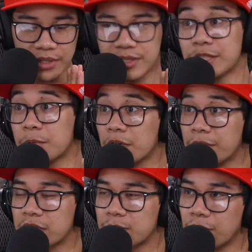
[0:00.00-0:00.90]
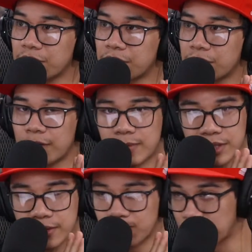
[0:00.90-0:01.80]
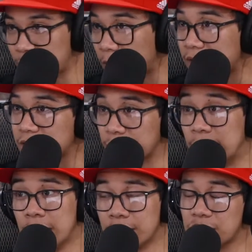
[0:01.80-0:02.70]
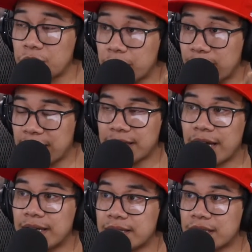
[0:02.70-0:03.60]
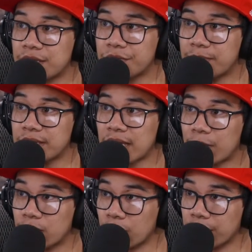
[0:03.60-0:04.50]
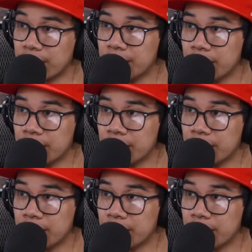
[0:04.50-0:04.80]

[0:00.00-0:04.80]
since we are going into spoiler territory, I'm just going to jump right into it. The story behind Kaede is that she was being cyberbullied.